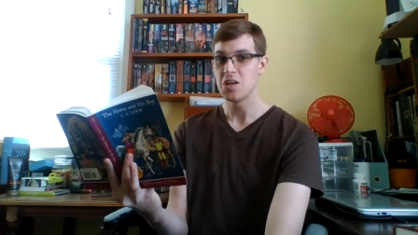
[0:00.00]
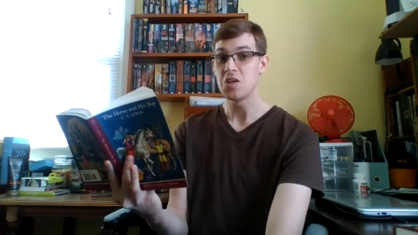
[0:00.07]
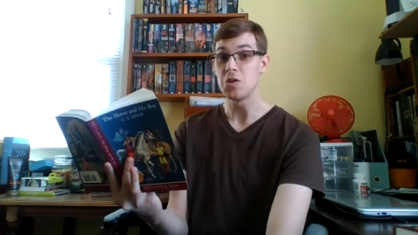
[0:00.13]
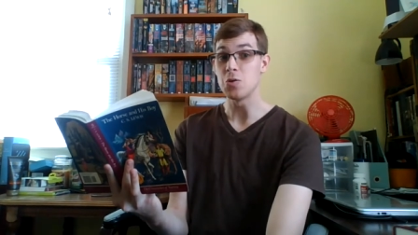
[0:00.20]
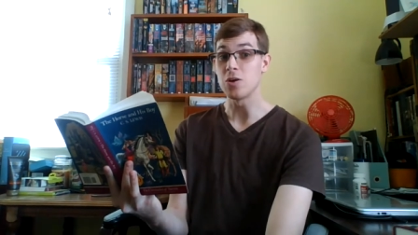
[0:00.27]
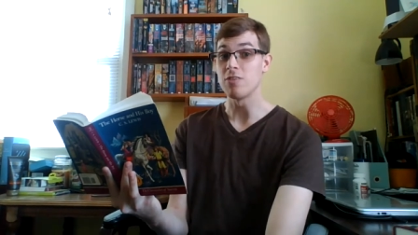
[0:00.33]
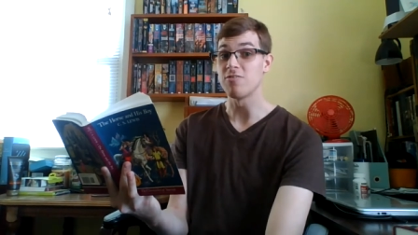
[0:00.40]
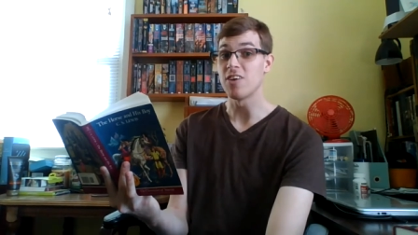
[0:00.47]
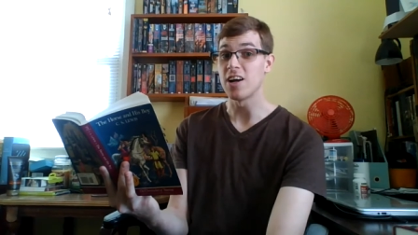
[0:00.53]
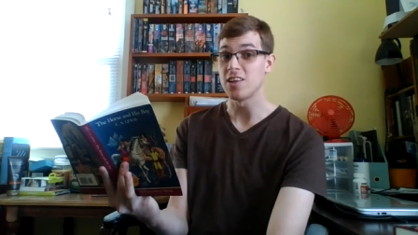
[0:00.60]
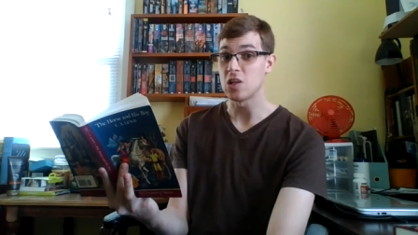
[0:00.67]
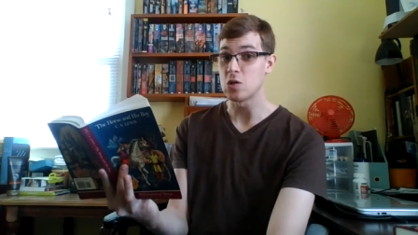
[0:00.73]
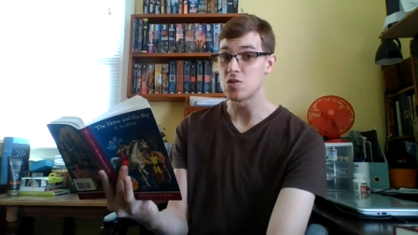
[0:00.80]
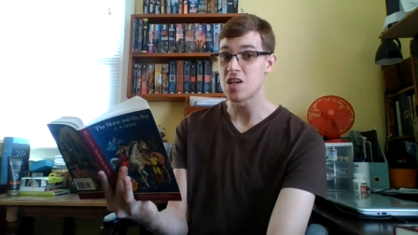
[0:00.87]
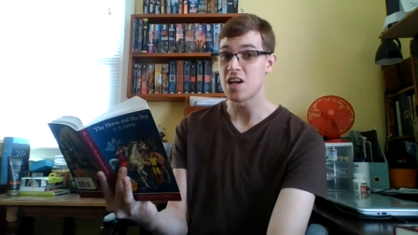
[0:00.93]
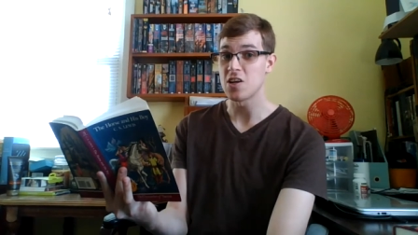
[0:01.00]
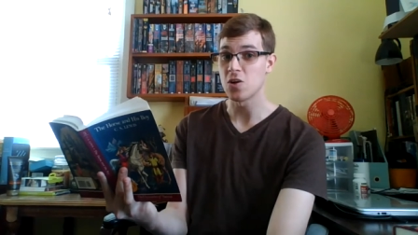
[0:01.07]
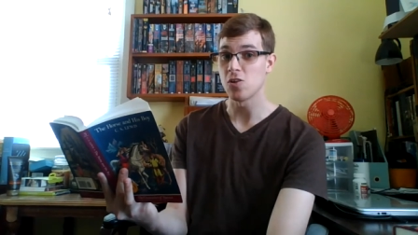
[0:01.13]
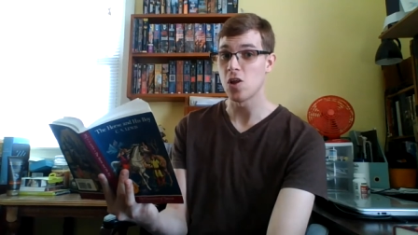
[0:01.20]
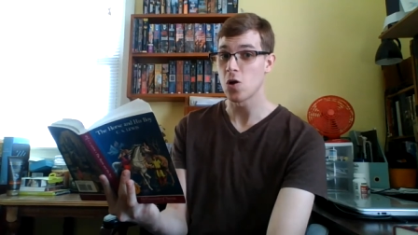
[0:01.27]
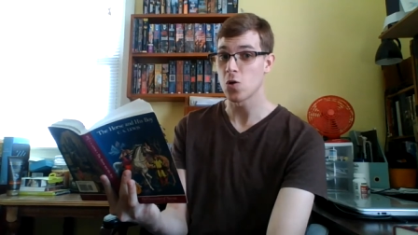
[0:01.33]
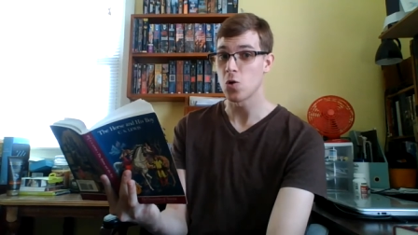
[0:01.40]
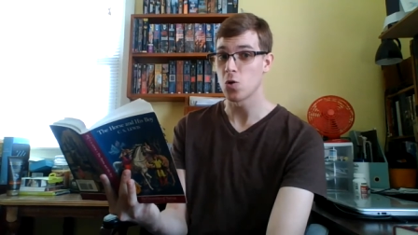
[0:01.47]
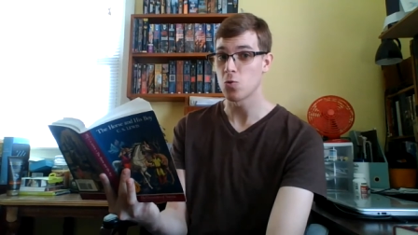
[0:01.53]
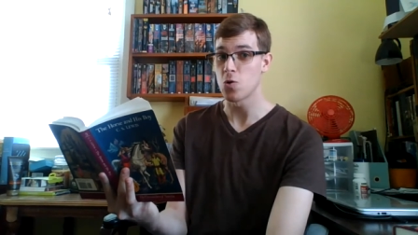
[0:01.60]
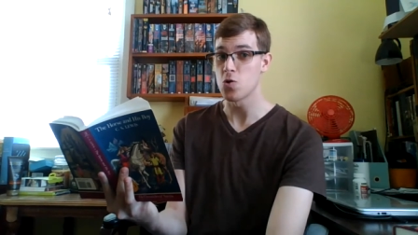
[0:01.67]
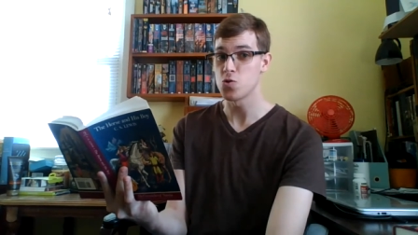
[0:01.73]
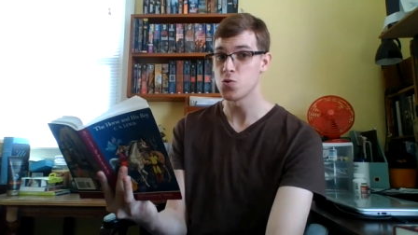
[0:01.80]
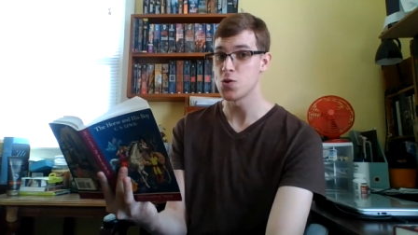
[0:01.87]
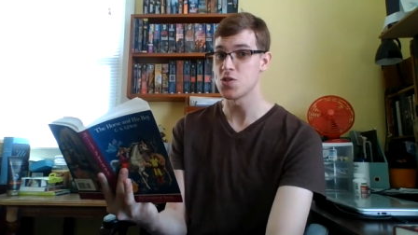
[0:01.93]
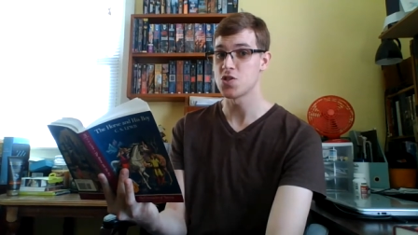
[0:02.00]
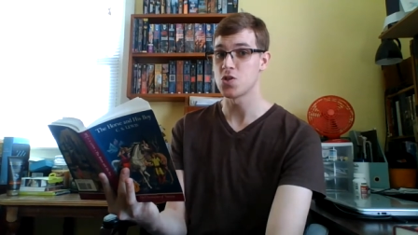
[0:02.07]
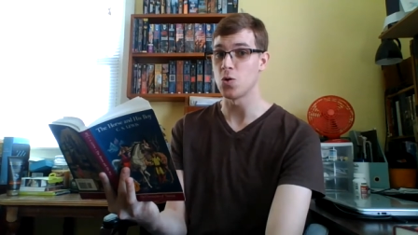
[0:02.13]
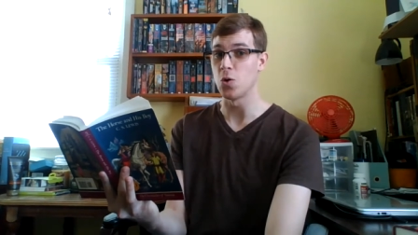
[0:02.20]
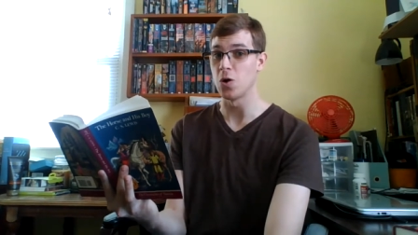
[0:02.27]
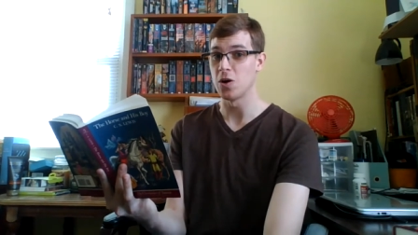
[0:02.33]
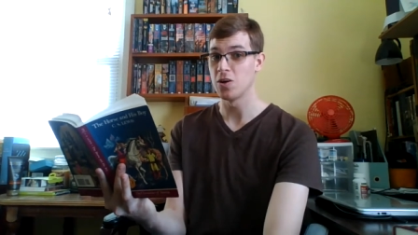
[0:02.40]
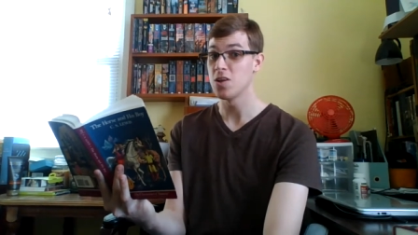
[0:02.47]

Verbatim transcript: You can find those at your local grocery store.